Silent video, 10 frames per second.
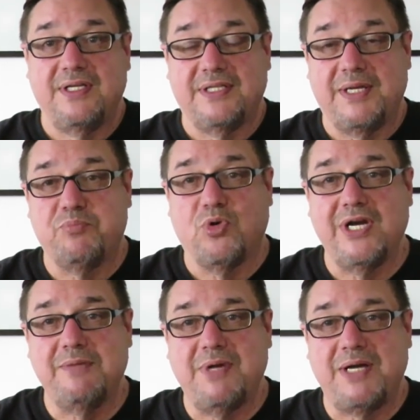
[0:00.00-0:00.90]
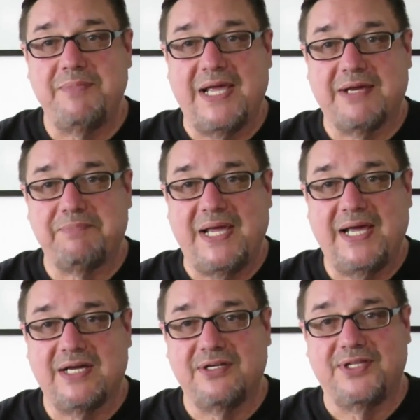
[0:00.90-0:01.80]
They bring my
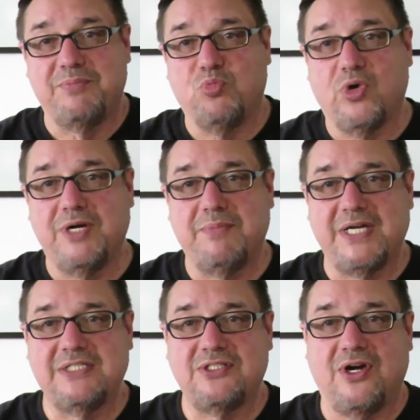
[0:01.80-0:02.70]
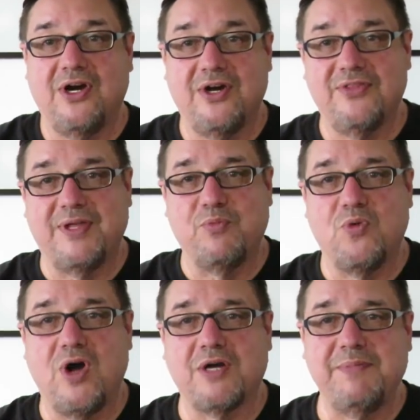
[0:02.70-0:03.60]
backpack, they bring my guitar, they
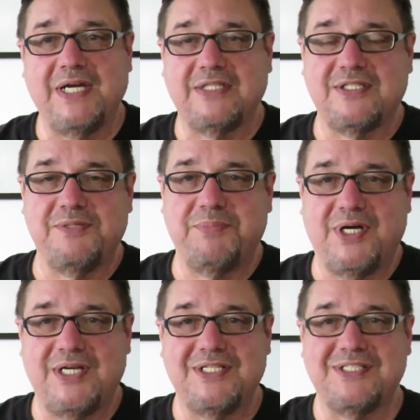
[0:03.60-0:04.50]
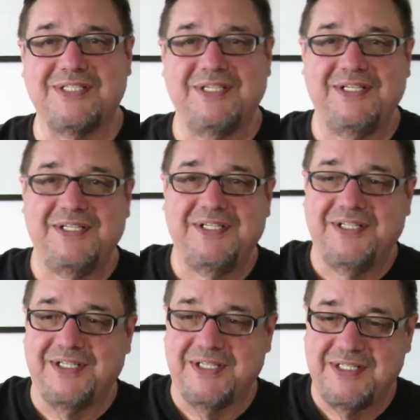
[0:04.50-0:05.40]
walk me onto the bus,
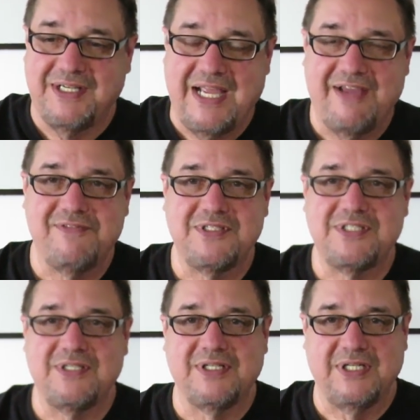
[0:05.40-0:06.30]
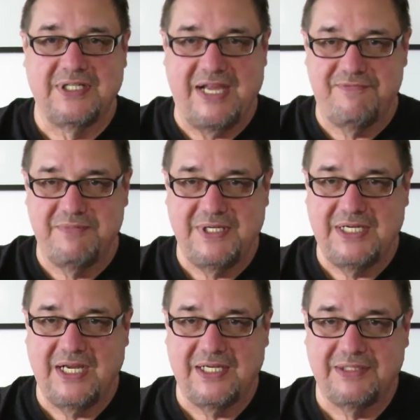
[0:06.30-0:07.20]
they have, us, have
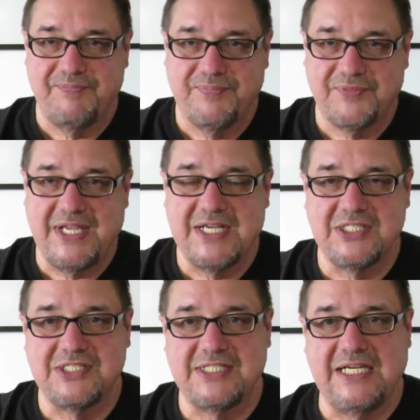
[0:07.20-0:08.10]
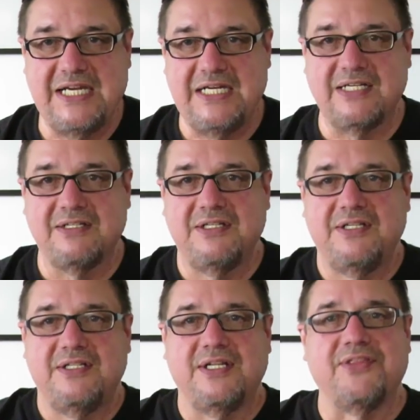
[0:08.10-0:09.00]
me uh, take a seat,
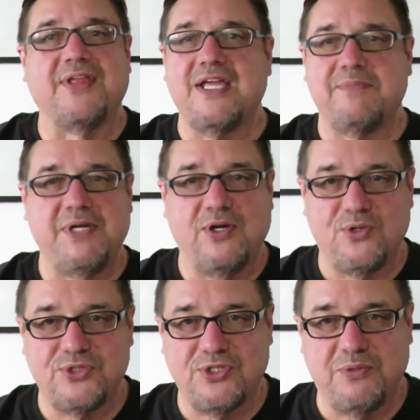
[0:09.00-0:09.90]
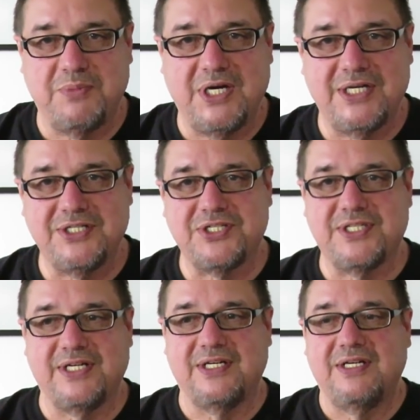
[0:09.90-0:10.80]
they thank me oh so much,
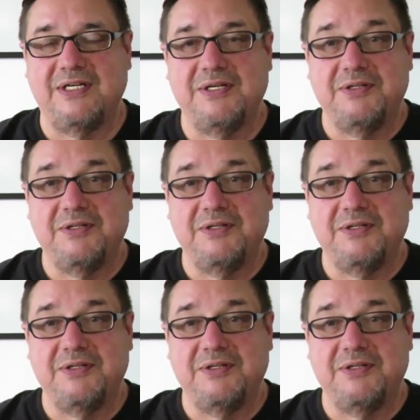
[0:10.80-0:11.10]
they,